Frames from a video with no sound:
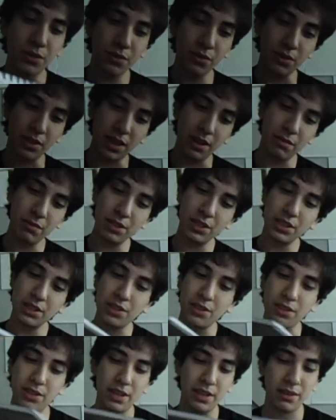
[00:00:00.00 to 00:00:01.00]
cool. I wish it
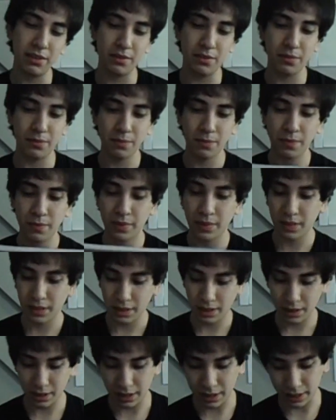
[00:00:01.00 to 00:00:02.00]
turned out
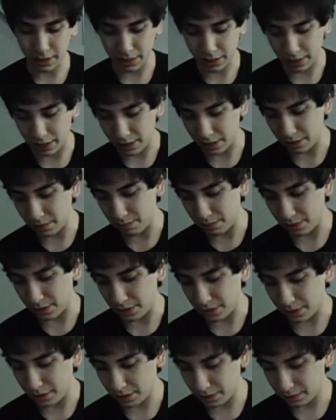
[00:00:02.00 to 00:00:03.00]
like that,
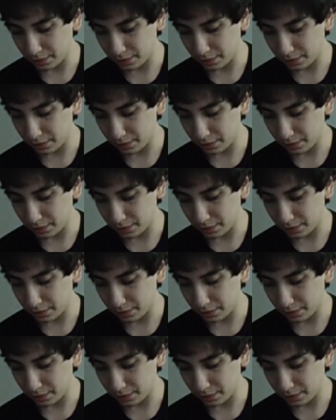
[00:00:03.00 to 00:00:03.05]
but